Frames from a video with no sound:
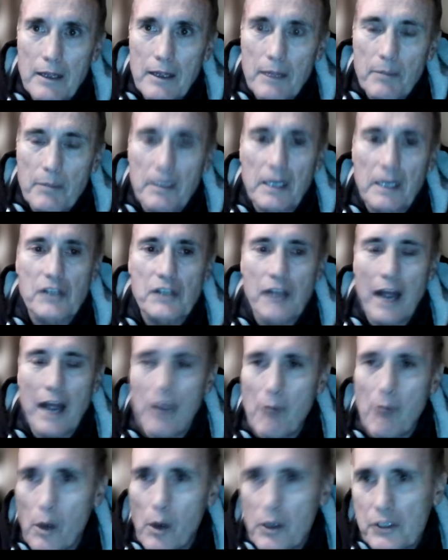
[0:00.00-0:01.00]
Because
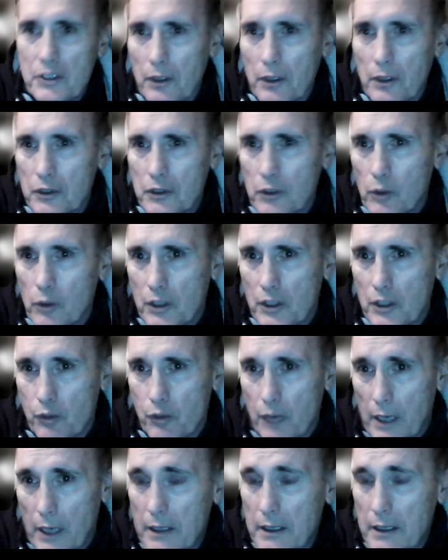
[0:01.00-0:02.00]
I'm always going to do what's
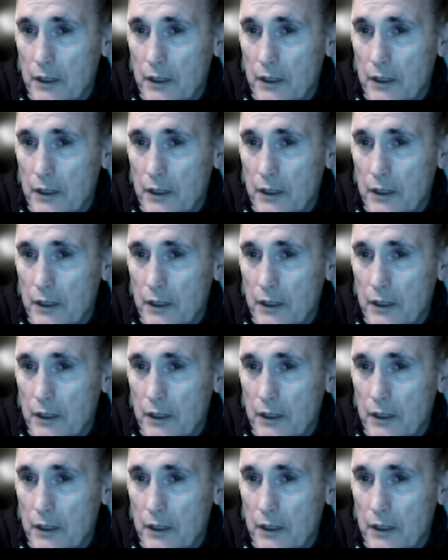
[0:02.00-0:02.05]
right.